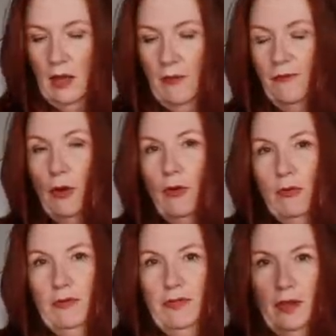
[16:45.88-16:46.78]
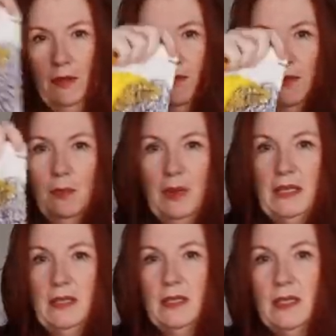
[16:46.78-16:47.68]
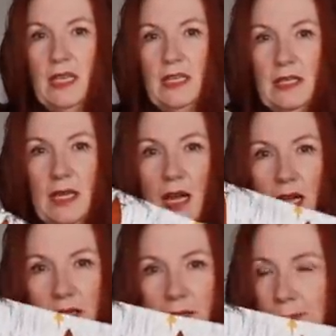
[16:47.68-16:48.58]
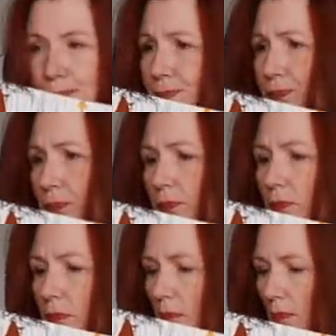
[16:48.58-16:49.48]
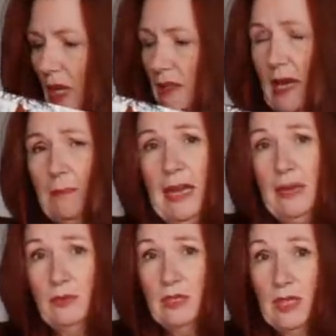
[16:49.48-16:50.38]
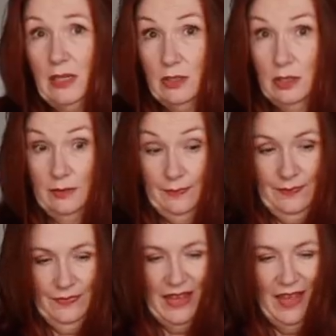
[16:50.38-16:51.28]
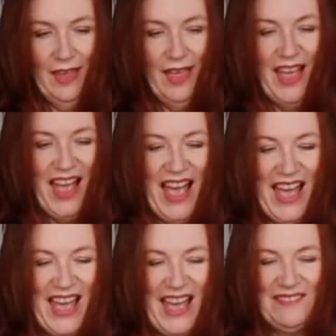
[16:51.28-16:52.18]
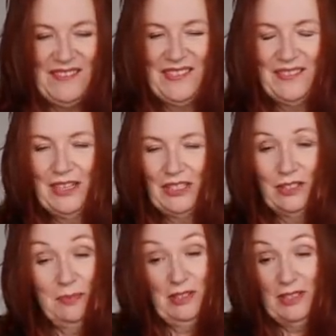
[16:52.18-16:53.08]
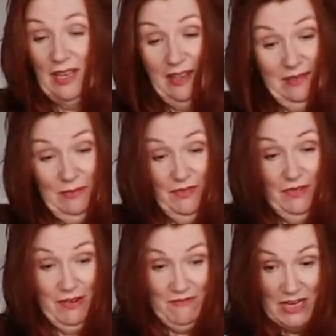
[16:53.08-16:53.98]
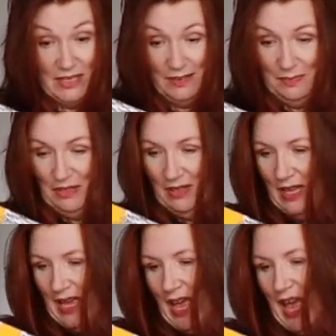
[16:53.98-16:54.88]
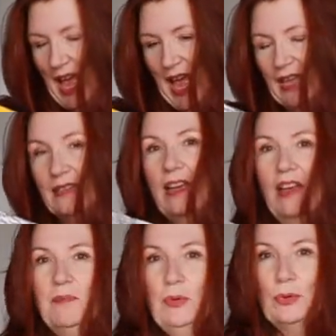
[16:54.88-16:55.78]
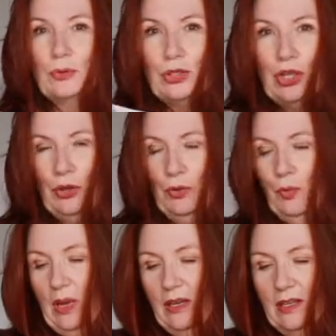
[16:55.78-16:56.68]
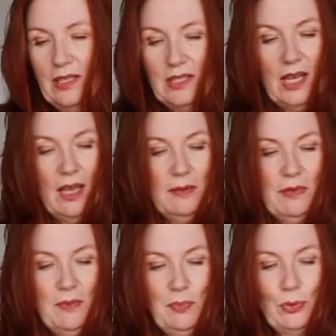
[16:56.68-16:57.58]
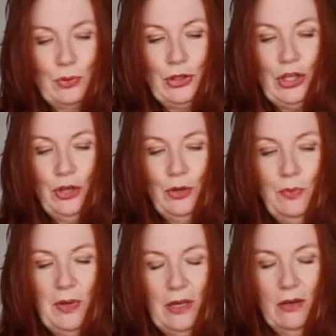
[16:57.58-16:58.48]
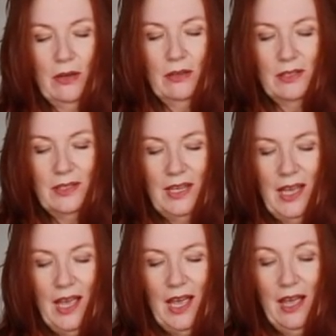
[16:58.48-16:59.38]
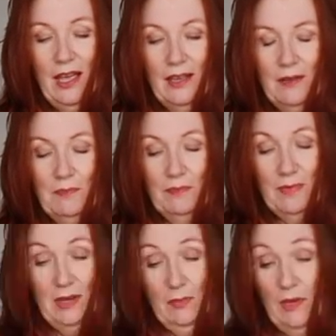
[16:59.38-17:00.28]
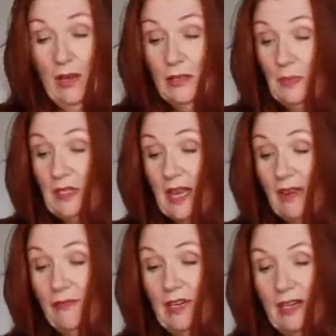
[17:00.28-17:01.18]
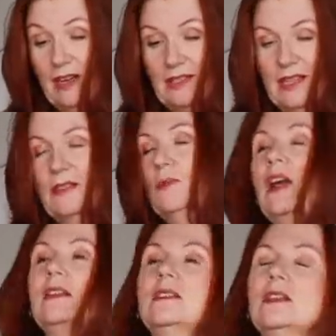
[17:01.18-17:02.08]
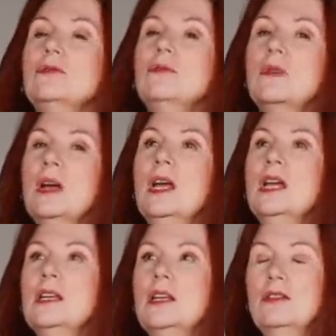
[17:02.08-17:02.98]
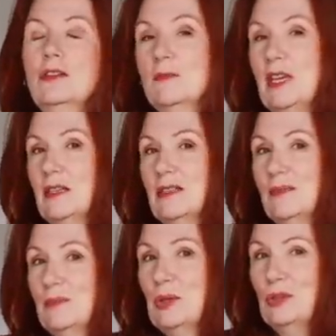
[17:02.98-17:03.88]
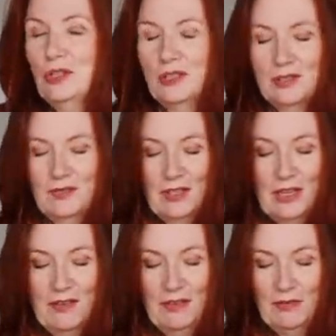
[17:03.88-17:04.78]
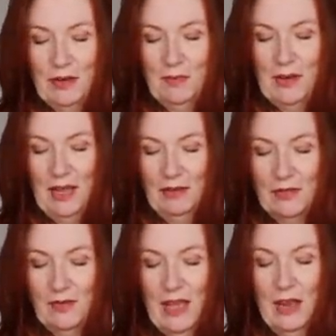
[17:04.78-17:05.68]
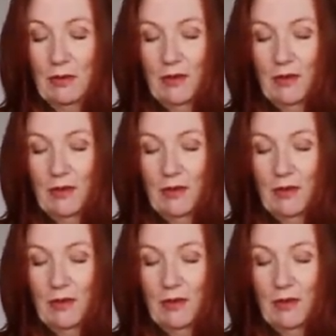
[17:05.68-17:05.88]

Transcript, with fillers: four of them, four pieces this size, ten pounds each, um, which to be honest I think was very reasonable, and I bought two. And at the time I bought two because um, you know, my husband Dave really liked it as well and said, oh, you know, you could make some cushions for the living room out of that, it would